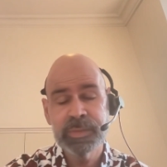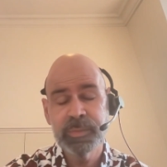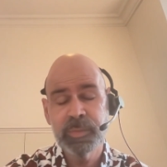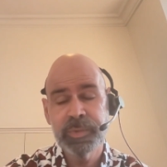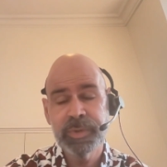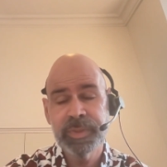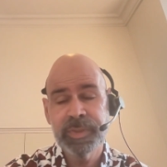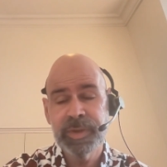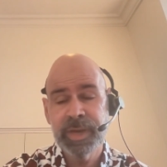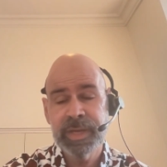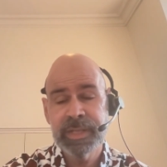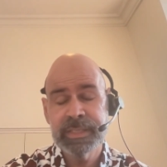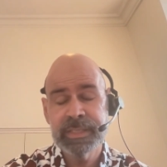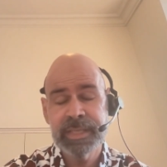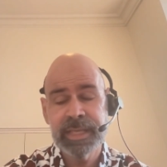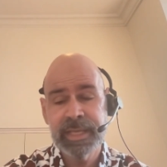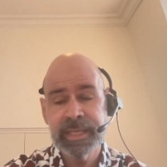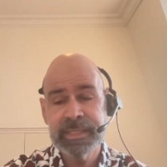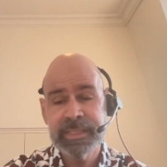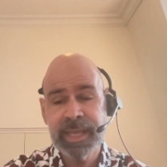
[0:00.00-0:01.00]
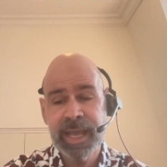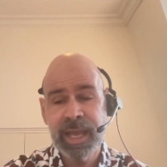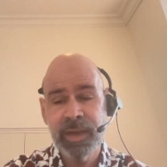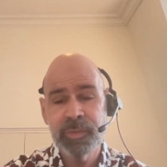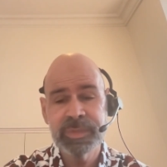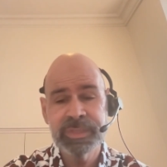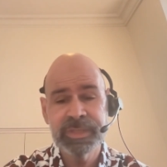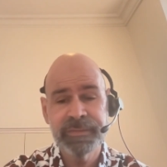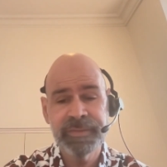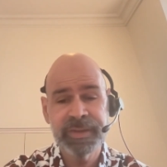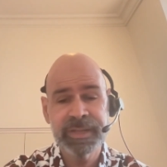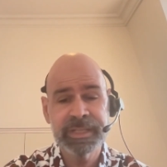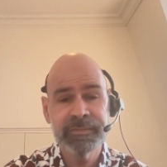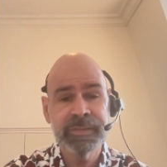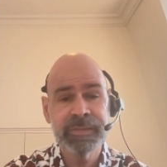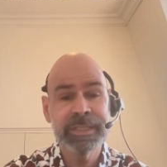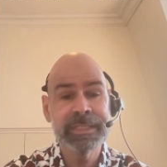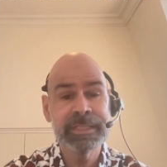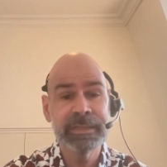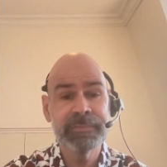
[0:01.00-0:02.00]
born in the United States, I was
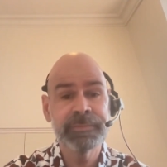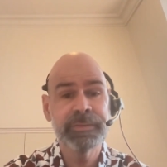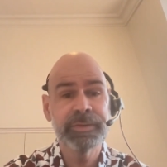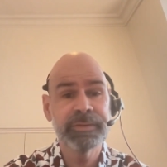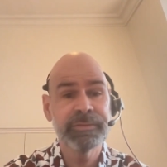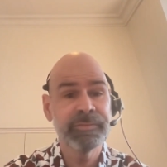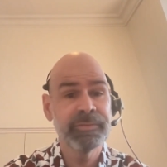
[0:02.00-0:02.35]
effectively different